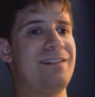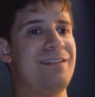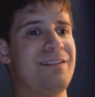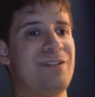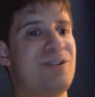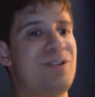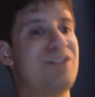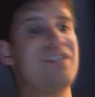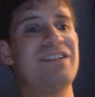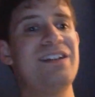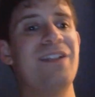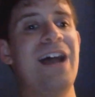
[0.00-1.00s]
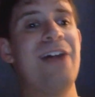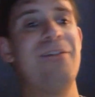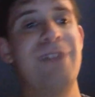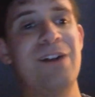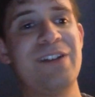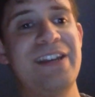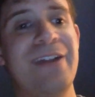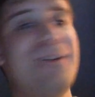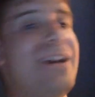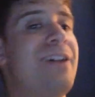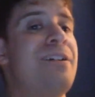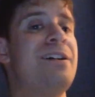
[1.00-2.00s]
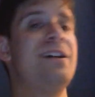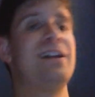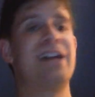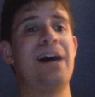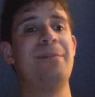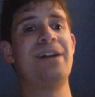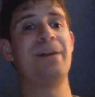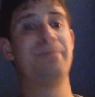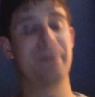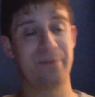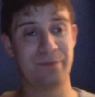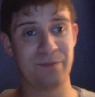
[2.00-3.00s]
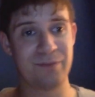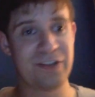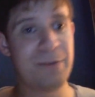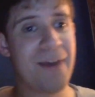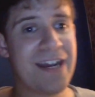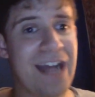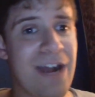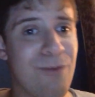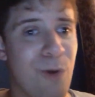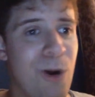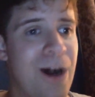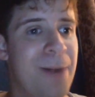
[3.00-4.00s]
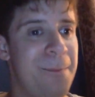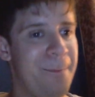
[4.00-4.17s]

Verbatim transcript: So good to see Lyra Valkyria coming up to Monday Night Raw.